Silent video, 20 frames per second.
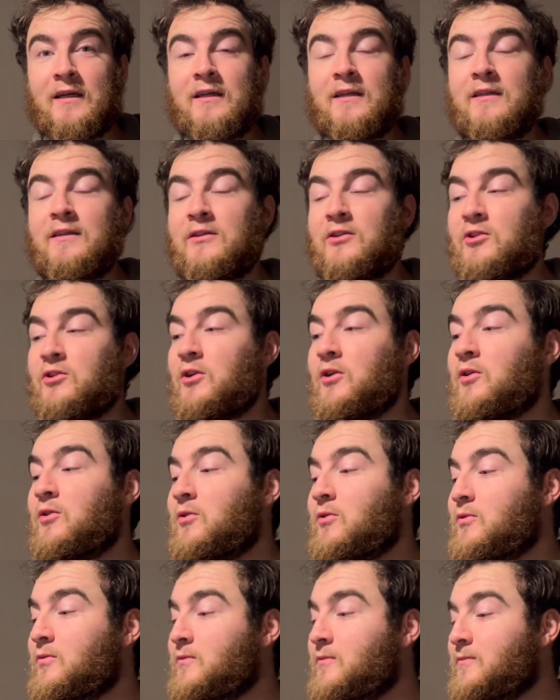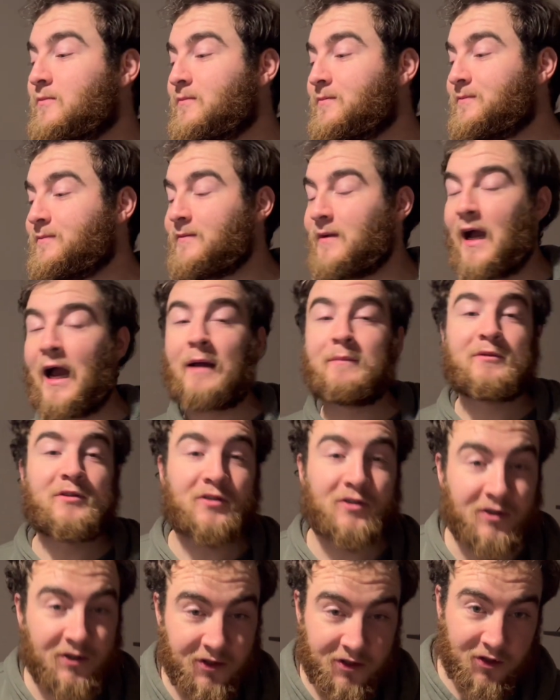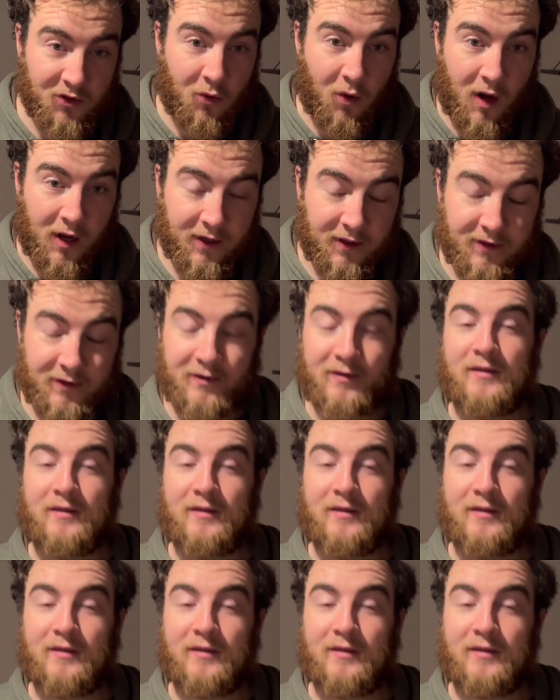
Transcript: So I'm just going to squat.